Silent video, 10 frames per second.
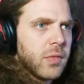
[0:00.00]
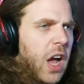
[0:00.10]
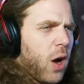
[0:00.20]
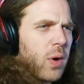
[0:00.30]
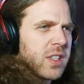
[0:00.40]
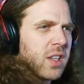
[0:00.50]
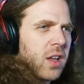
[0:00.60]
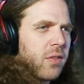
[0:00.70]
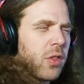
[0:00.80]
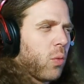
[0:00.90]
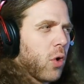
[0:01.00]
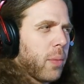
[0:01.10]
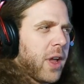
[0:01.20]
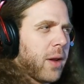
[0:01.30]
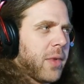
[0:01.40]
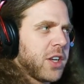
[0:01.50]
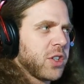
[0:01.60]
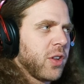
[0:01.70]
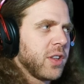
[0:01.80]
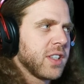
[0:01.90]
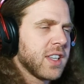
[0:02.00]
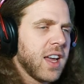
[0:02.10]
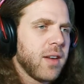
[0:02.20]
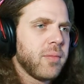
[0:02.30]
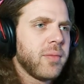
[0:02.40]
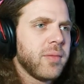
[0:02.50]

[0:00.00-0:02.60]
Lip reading: I always loved the warp animation on this game.